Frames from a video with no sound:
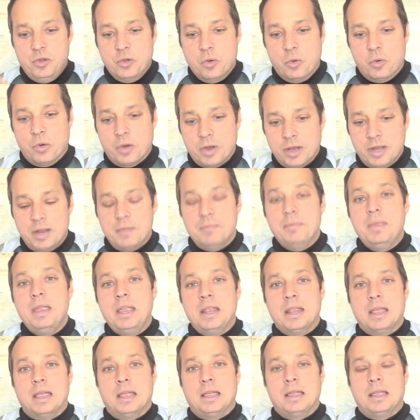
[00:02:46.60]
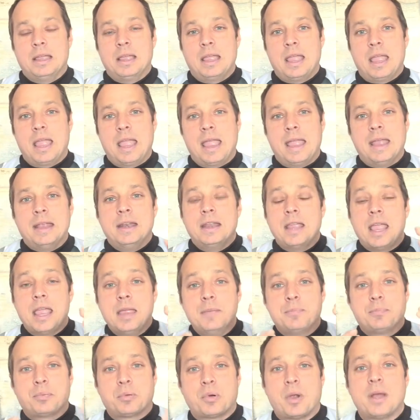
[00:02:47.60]
you're in a meeting and a
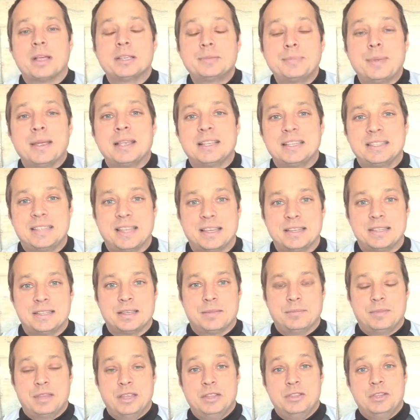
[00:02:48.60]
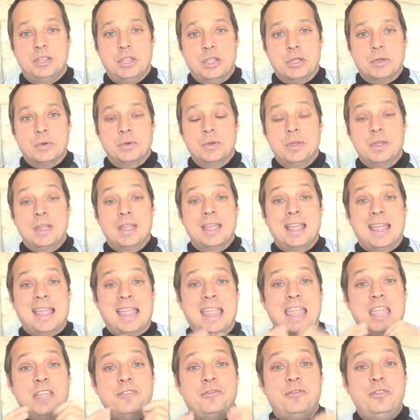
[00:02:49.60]
prospect says something to you,
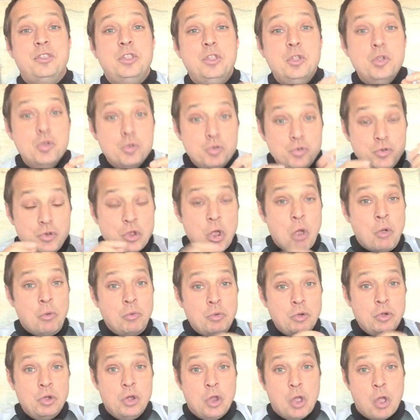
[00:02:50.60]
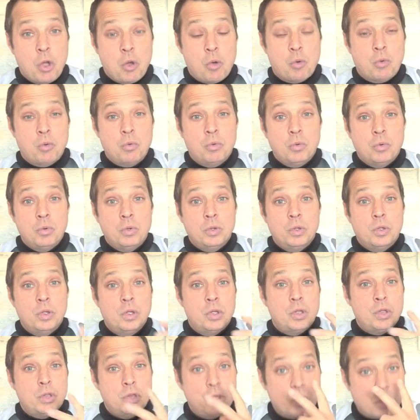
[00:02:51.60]
if you don't know,
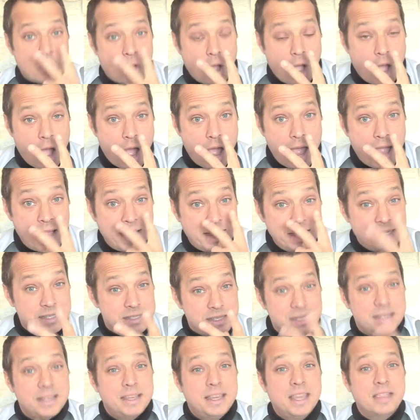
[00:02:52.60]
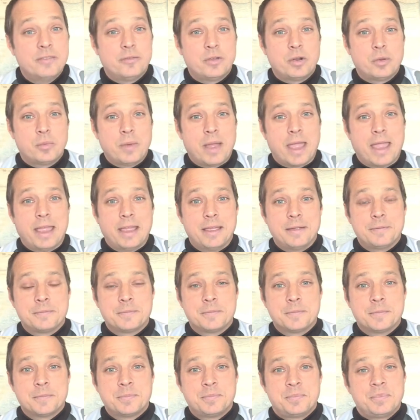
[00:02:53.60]
your eyes give it away.
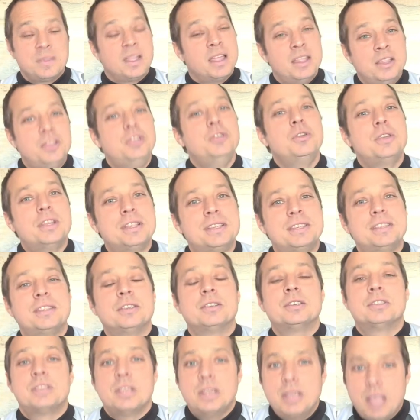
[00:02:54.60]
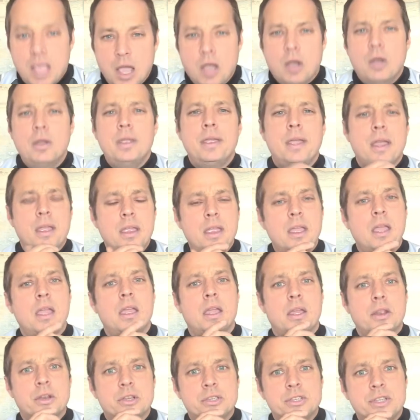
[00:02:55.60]
Like, you could sit there and say, yeah, I
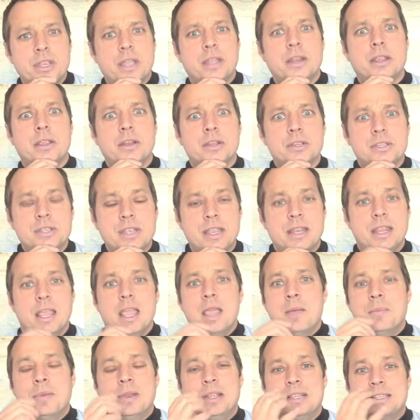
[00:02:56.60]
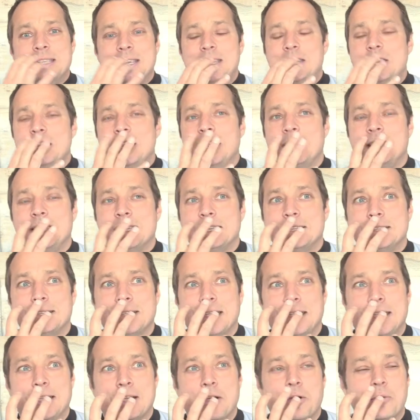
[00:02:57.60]
understand. But it's like you get this
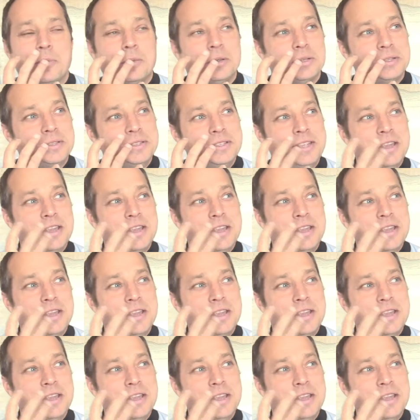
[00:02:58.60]
like almost